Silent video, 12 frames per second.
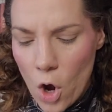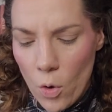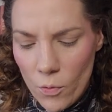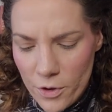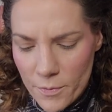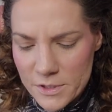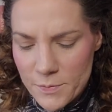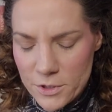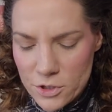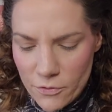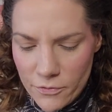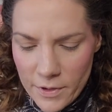Oh, there must be
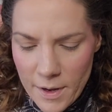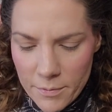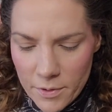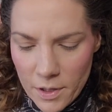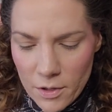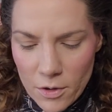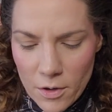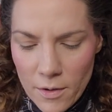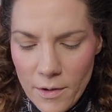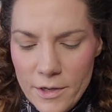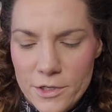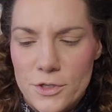a doe foot applicator
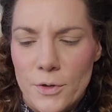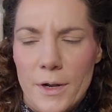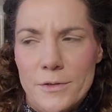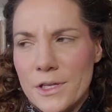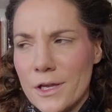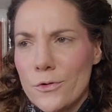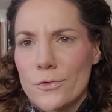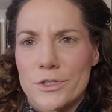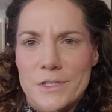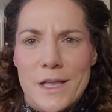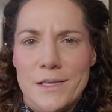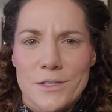into it. I was like, who
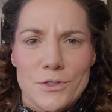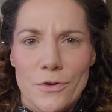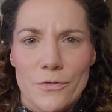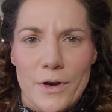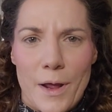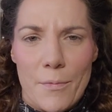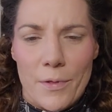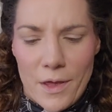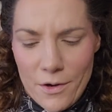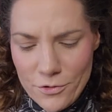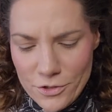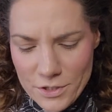just has a doe foot
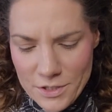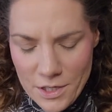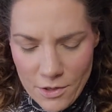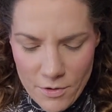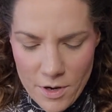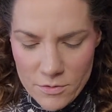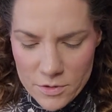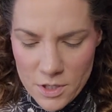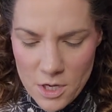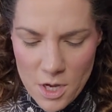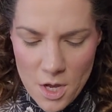applicator just sitting around?